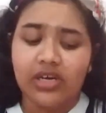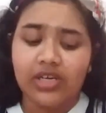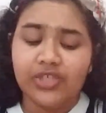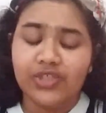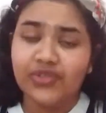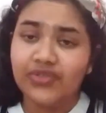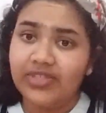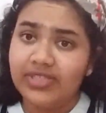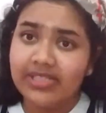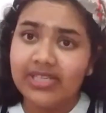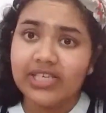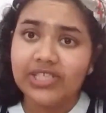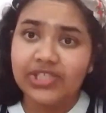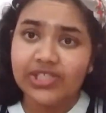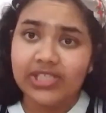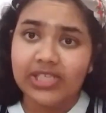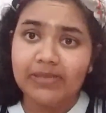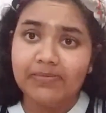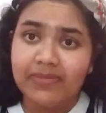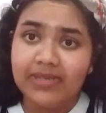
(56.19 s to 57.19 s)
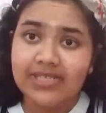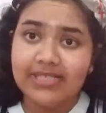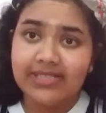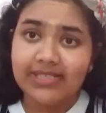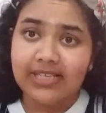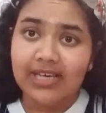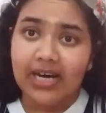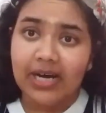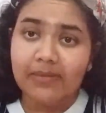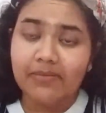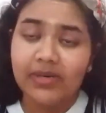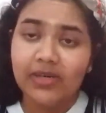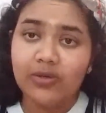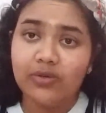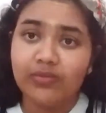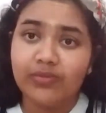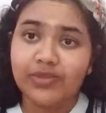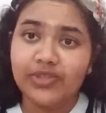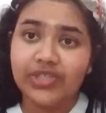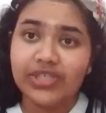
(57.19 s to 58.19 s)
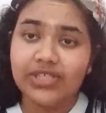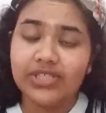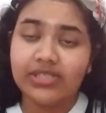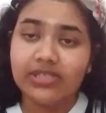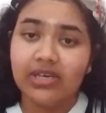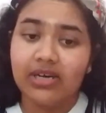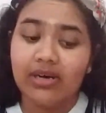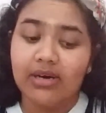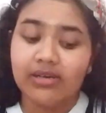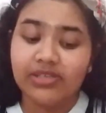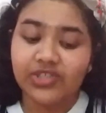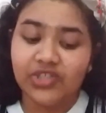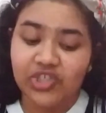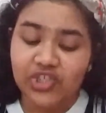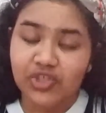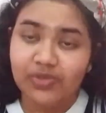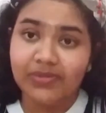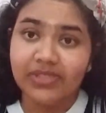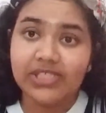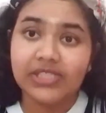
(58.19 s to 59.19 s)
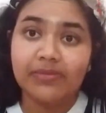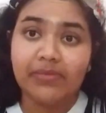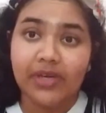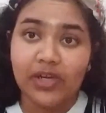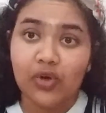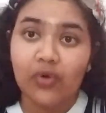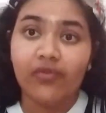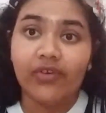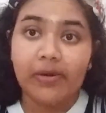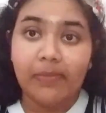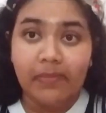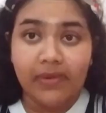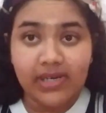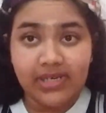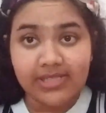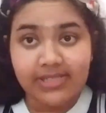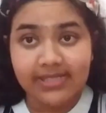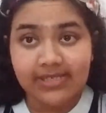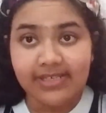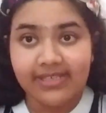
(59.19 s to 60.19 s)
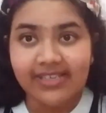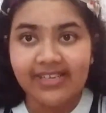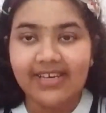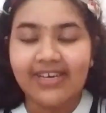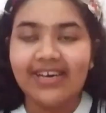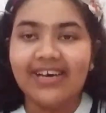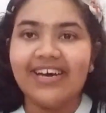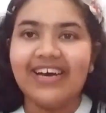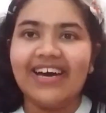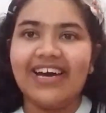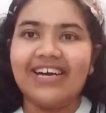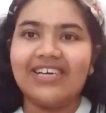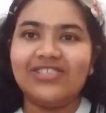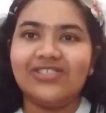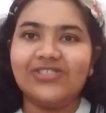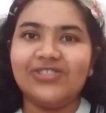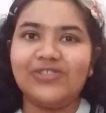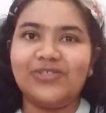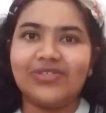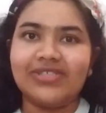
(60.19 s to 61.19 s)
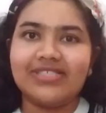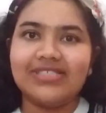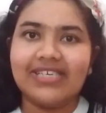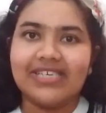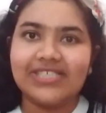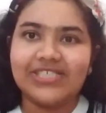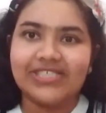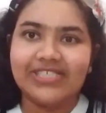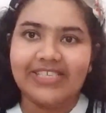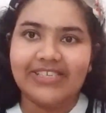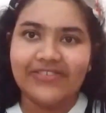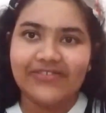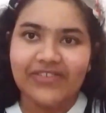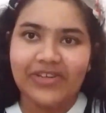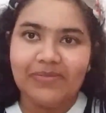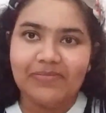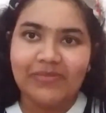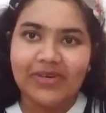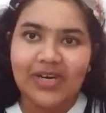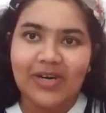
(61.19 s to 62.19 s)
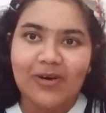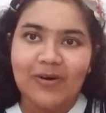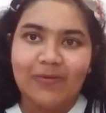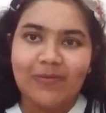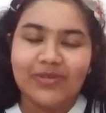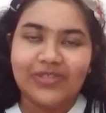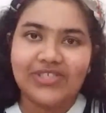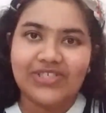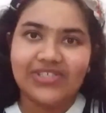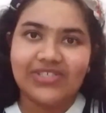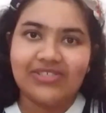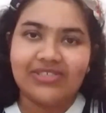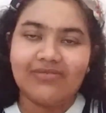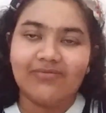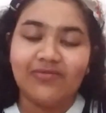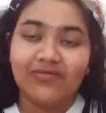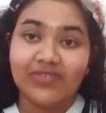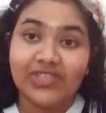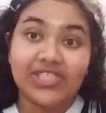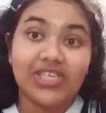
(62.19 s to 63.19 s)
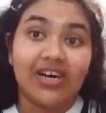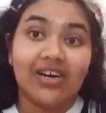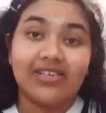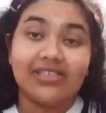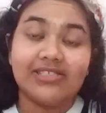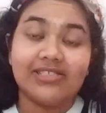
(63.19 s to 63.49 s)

jurisdiction in personam, which is judgments made over a person, and jurisdiction in rem, which are